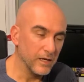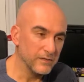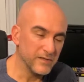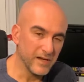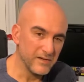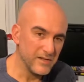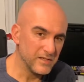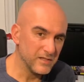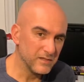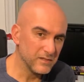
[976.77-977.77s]

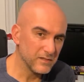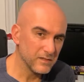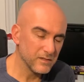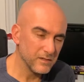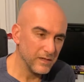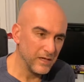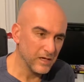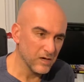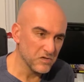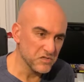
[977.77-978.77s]
Technica,
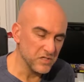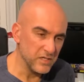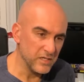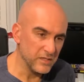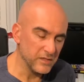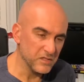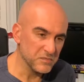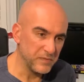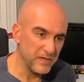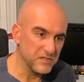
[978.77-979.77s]
ARC and then
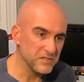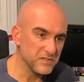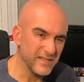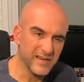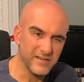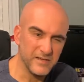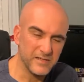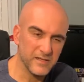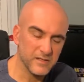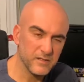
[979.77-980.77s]
space
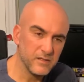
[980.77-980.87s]
Technica.